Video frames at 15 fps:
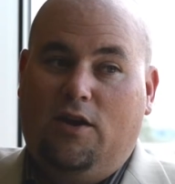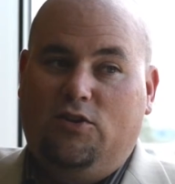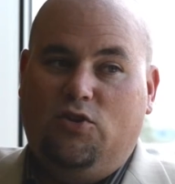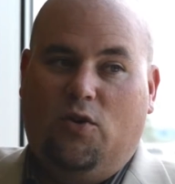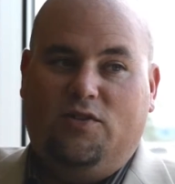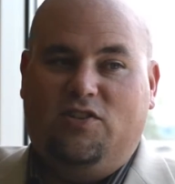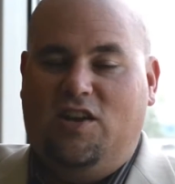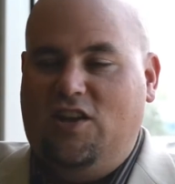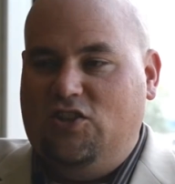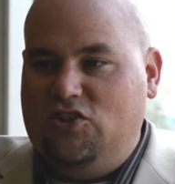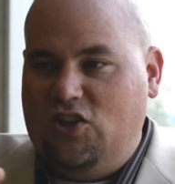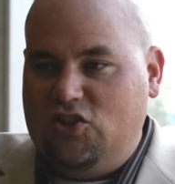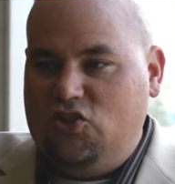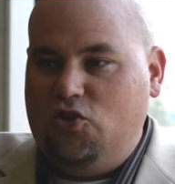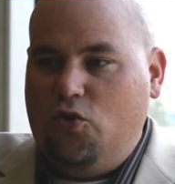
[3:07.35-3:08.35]
So it's an
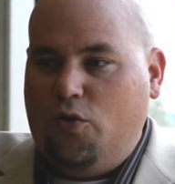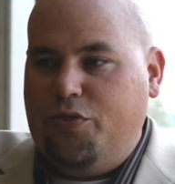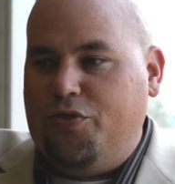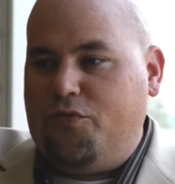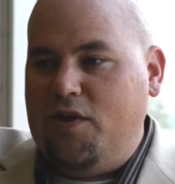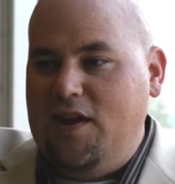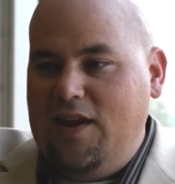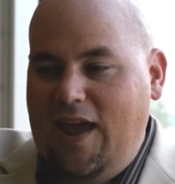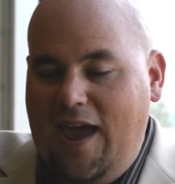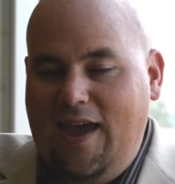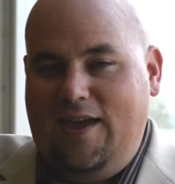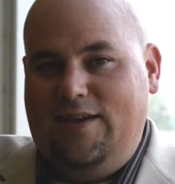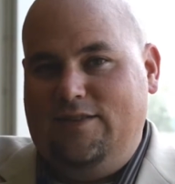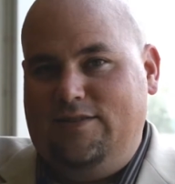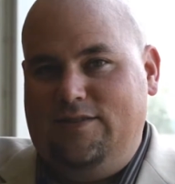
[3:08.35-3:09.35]
additional 3
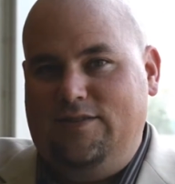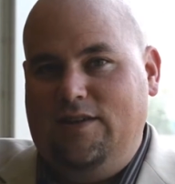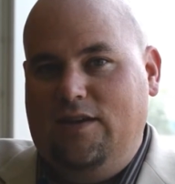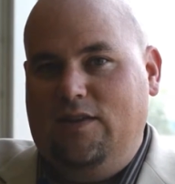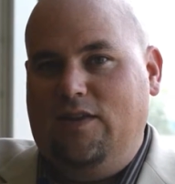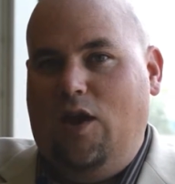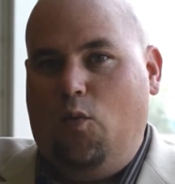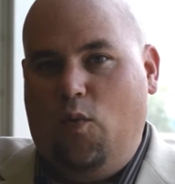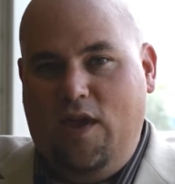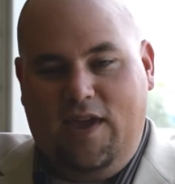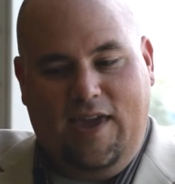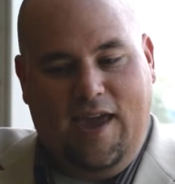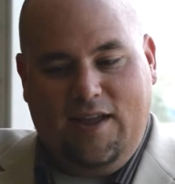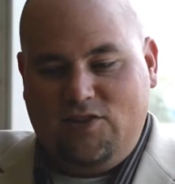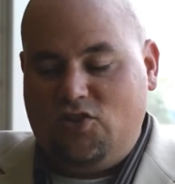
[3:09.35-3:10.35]
days that we
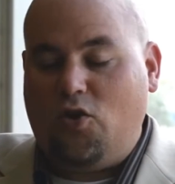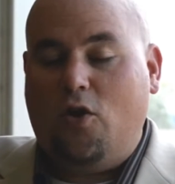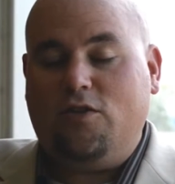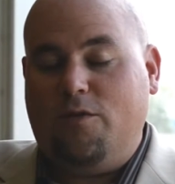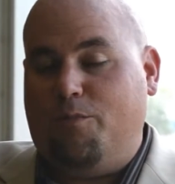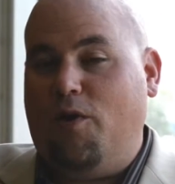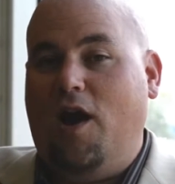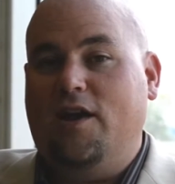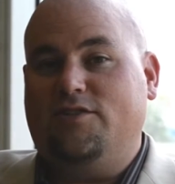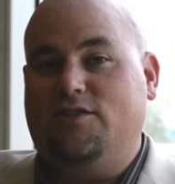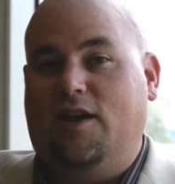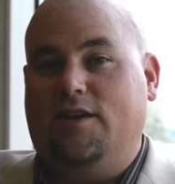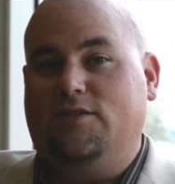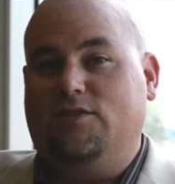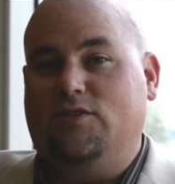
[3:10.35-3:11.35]
can't start the
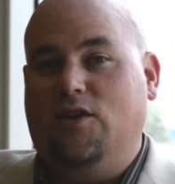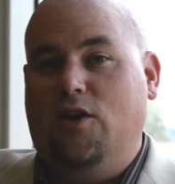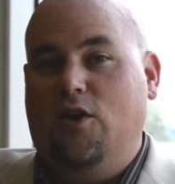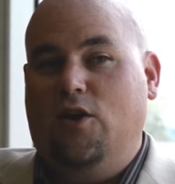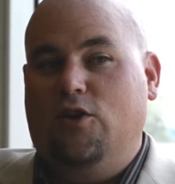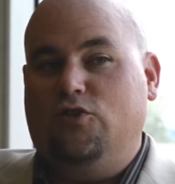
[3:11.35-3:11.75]
process.